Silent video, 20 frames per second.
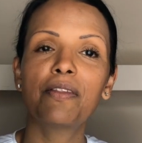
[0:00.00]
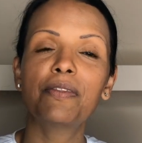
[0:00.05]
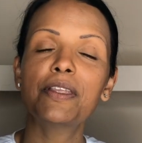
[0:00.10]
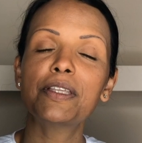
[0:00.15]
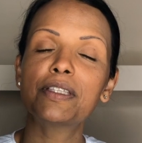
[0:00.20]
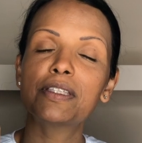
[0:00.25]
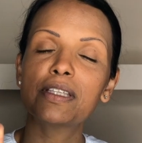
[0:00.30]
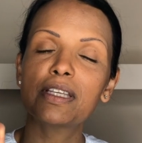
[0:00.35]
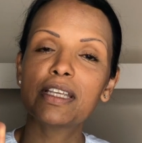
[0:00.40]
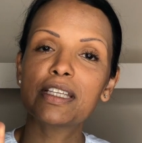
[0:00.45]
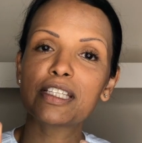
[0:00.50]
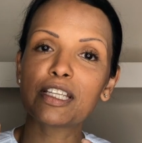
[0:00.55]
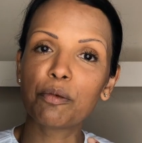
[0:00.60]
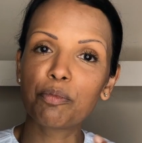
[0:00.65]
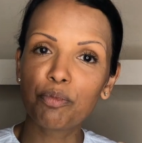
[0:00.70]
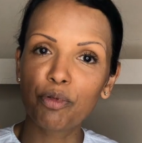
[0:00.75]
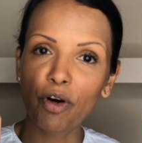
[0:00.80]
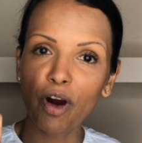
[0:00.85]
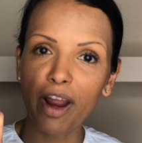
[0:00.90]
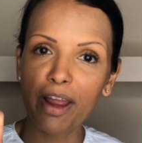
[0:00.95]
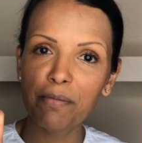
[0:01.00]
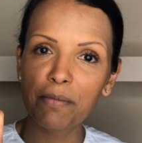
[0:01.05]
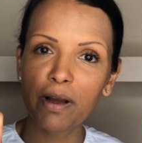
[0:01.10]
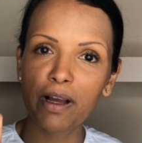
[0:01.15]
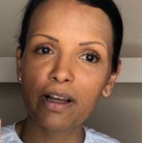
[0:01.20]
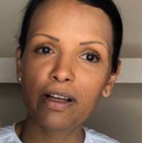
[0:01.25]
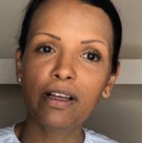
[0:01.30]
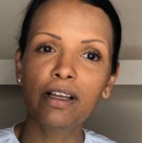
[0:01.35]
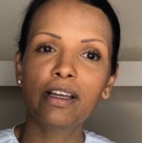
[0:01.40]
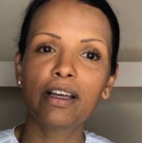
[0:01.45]
This is a
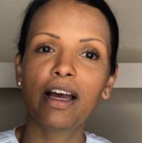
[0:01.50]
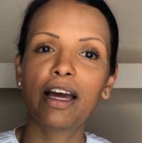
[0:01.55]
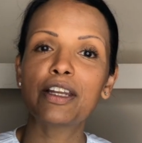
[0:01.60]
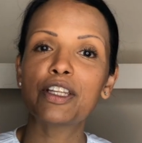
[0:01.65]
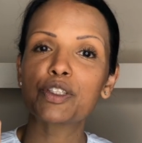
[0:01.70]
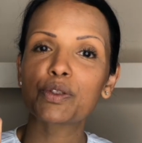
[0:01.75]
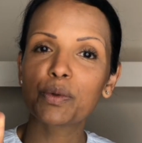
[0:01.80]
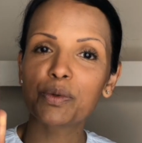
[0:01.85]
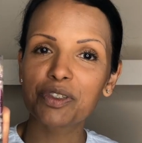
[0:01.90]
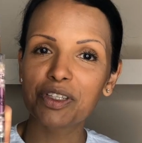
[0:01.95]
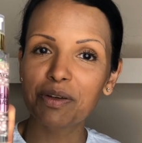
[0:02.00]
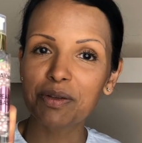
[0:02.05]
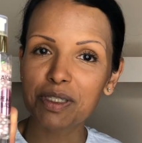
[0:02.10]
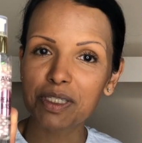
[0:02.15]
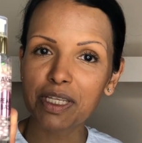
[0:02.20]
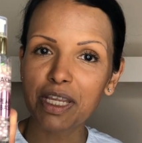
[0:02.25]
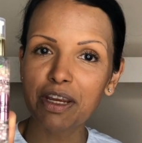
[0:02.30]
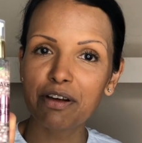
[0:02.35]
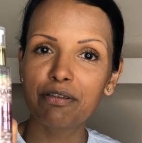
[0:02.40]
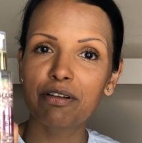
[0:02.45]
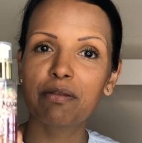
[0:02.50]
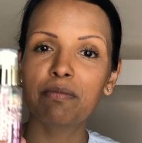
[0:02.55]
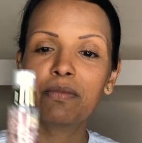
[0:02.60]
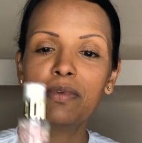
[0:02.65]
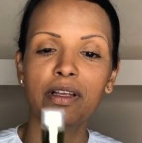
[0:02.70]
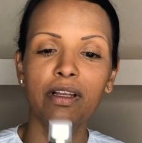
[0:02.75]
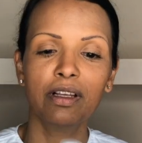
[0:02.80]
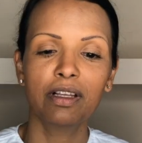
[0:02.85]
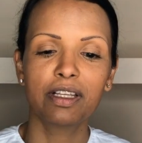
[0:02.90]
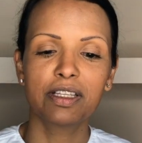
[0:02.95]
primer and it's also a
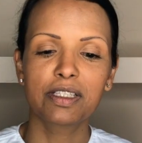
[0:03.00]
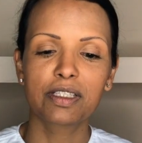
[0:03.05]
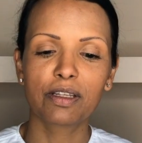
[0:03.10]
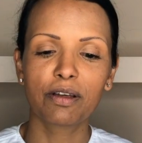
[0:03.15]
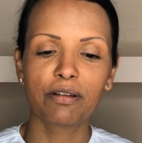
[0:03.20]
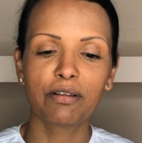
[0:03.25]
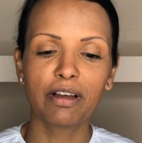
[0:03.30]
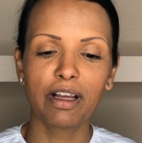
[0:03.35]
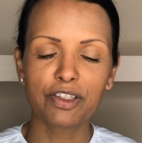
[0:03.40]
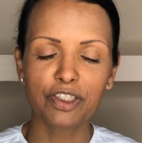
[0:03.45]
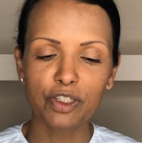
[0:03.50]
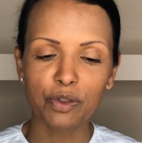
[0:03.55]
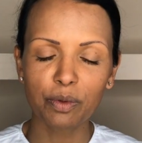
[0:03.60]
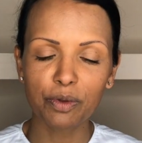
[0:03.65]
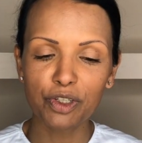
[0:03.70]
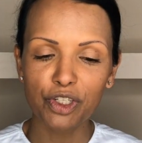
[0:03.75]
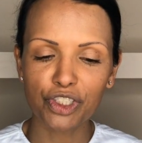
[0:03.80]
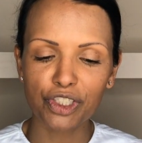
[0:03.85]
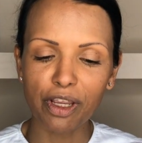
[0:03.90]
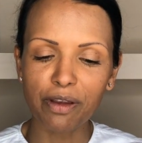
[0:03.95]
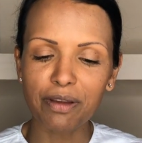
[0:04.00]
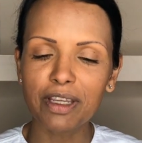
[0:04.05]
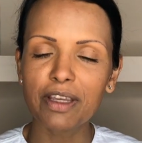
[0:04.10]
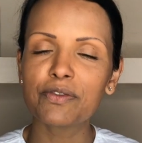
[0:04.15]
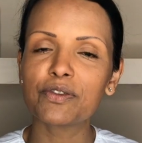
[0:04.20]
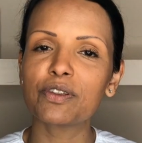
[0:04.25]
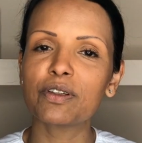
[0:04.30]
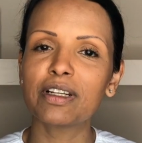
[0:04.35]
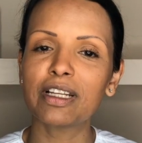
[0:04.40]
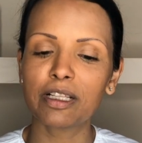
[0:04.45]
serum, so I just want to show you, it
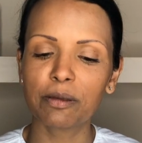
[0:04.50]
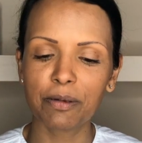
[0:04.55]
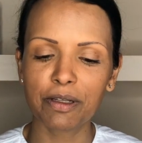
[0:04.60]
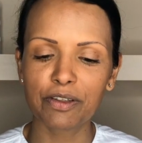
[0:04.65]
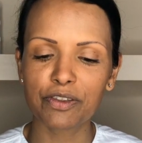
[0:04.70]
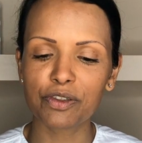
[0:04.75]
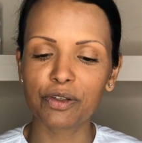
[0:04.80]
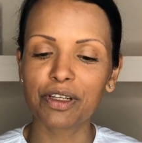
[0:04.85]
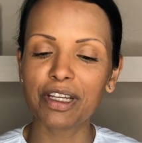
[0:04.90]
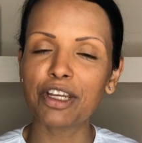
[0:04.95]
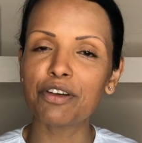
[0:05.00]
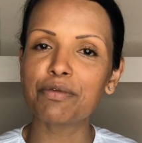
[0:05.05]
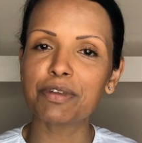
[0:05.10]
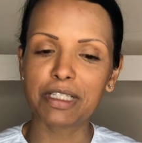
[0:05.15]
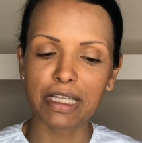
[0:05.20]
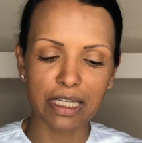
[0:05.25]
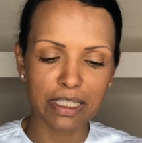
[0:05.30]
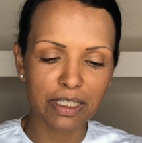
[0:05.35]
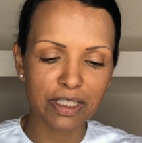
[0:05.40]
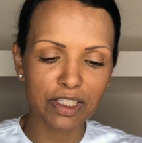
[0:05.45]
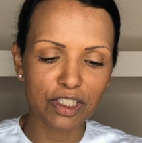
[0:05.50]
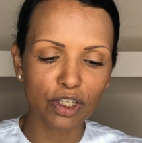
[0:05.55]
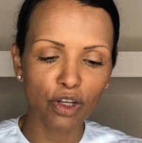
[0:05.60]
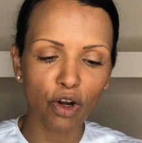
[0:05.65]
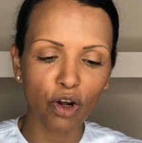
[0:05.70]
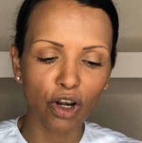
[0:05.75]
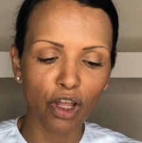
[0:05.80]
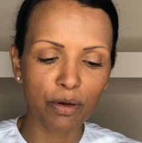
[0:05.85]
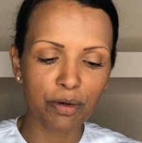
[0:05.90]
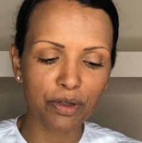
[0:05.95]
gives you a little bit of sort of iridescence
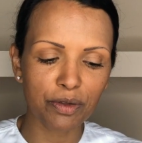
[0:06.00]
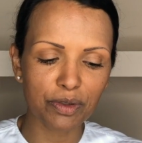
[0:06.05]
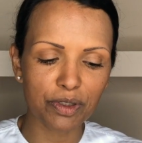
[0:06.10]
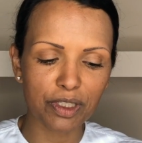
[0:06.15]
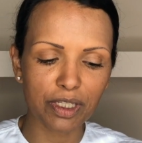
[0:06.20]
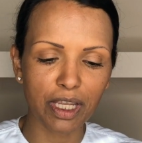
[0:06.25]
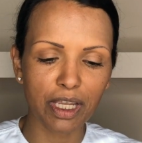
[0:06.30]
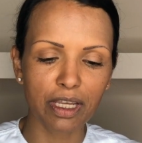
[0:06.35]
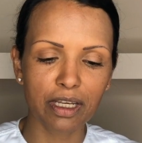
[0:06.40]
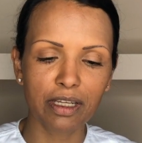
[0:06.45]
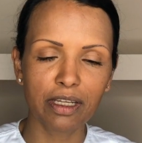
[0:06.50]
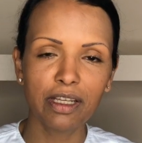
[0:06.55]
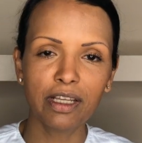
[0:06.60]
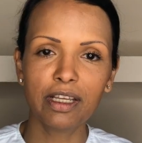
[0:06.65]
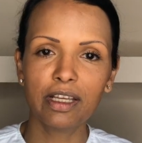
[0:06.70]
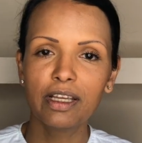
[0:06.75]
and glow in your skin.